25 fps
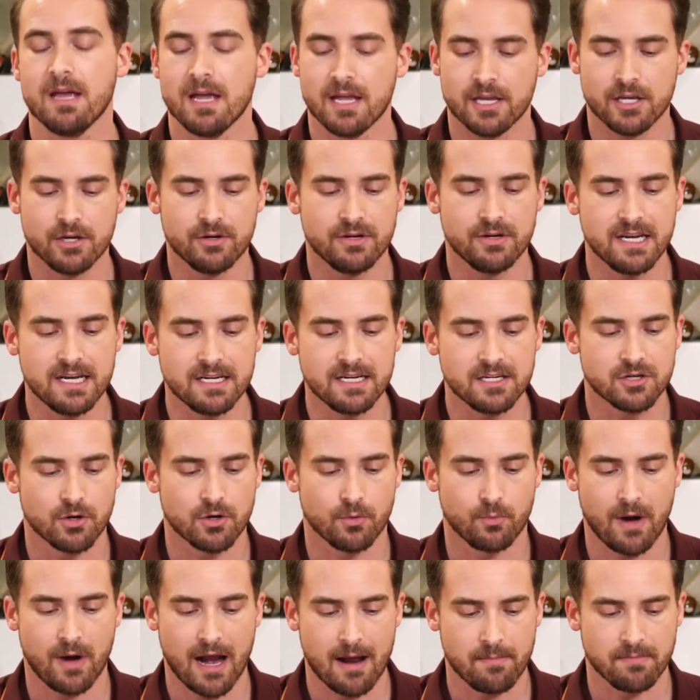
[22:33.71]
you need to
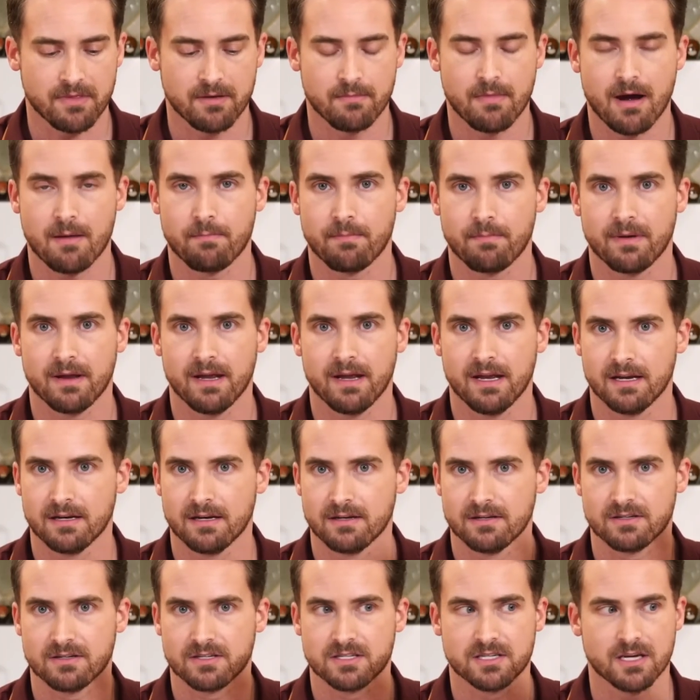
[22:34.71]
wrap them up
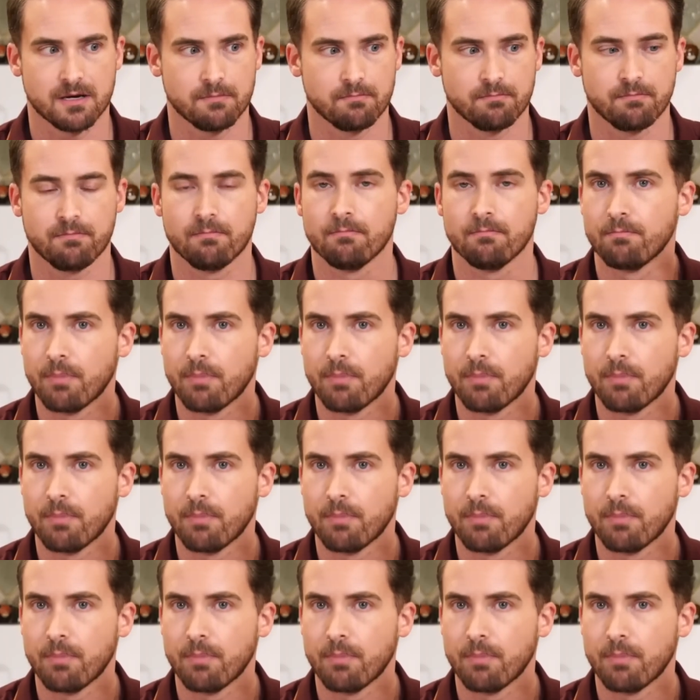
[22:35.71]
in some